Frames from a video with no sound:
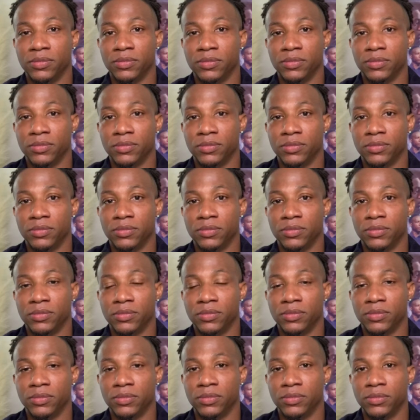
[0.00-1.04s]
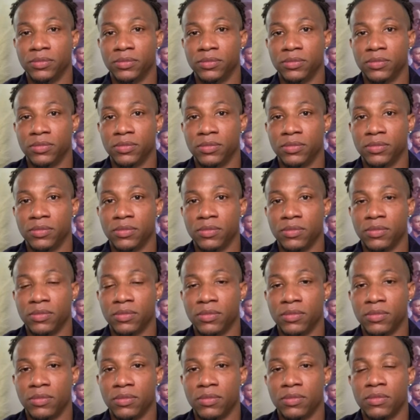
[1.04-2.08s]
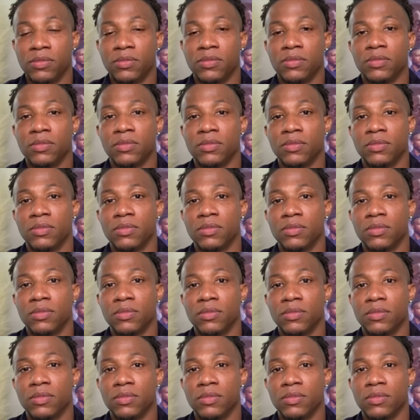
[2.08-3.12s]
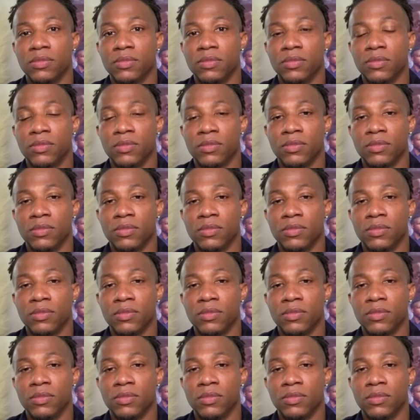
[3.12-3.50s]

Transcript: The person shown says nothing.